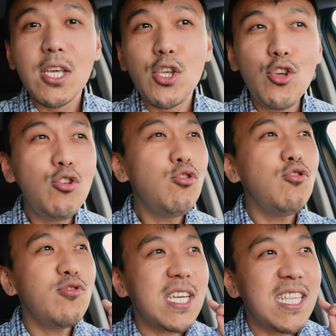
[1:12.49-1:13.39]

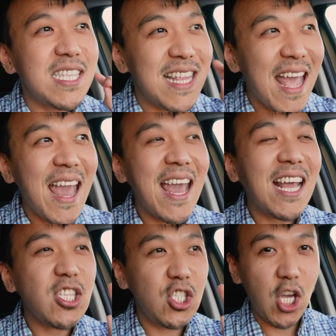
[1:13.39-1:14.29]
Yuk
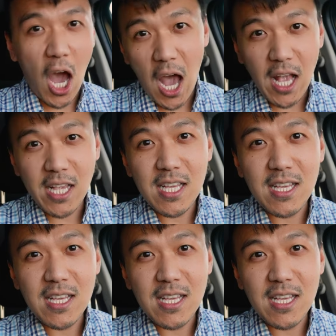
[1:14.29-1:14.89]
Dae Jang.